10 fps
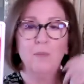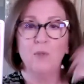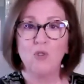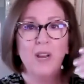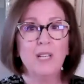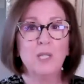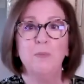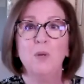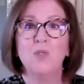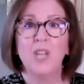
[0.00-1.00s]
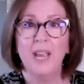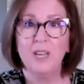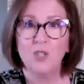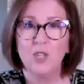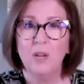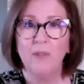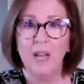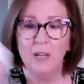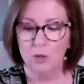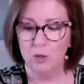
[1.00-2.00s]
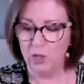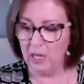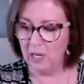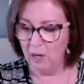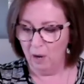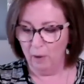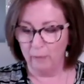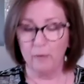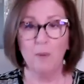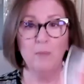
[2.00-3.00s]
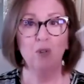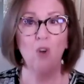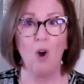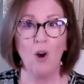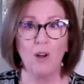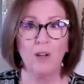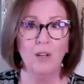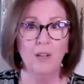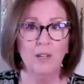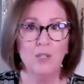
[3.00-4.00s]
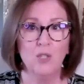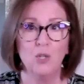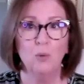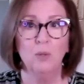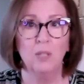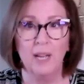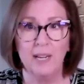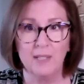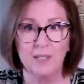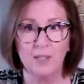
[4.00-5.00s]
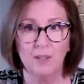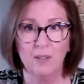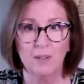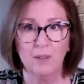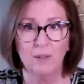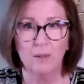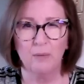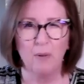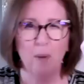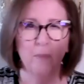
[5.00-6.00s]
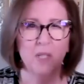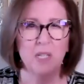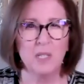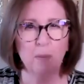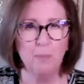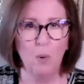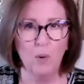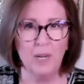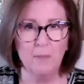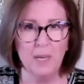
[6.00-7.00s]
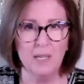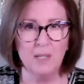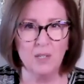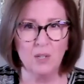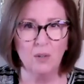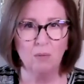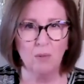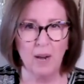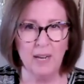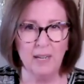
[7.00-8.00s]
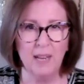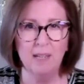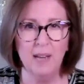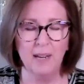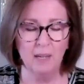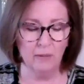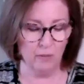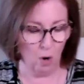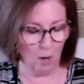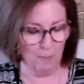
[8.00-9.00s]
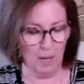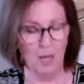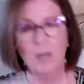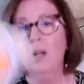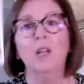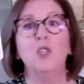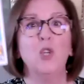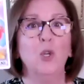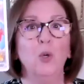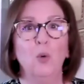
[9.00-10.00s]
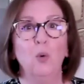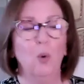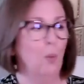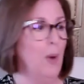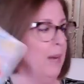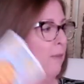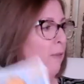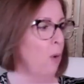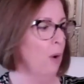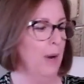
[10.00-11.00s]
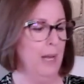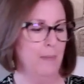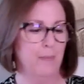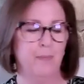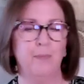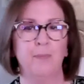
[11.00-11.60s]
transmutation of energy from dark to light, from disappointment, right, and negative karma to, wait for it,